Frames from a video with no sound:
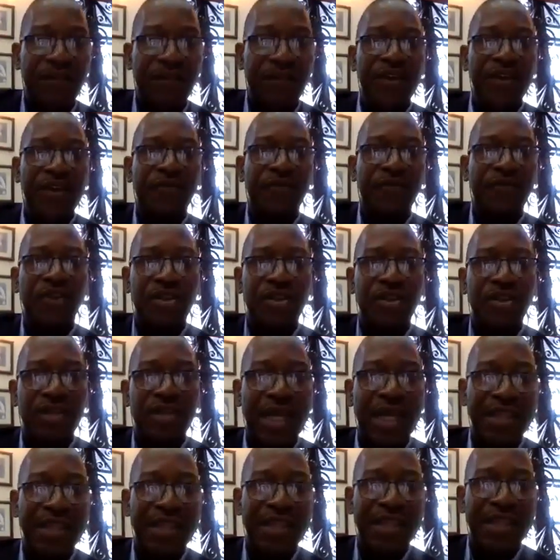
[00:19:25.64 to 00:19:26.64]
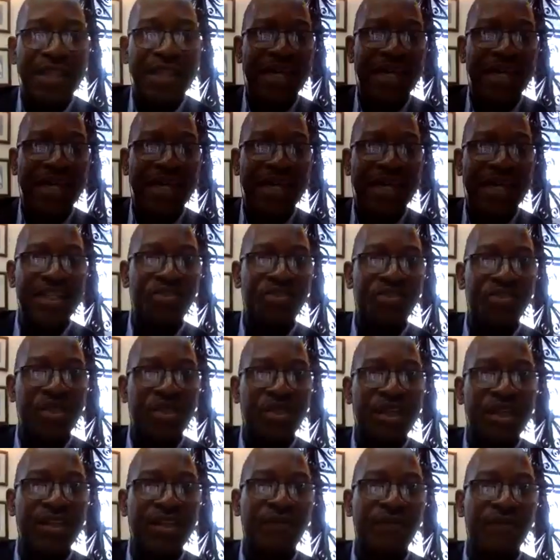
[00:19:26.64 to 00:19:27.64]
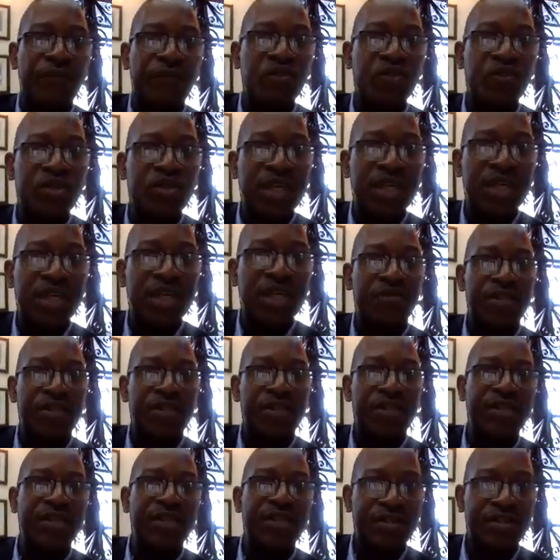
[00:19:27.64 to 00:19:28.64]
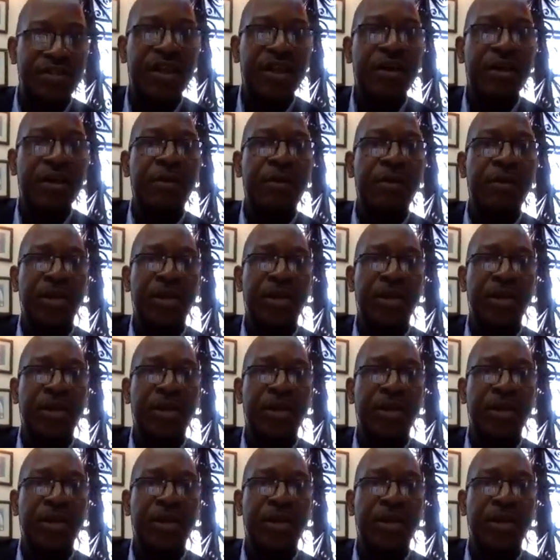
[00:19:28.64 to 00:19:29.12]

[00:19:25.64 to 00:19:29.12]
even if not at that stage necessarily the full set of skills,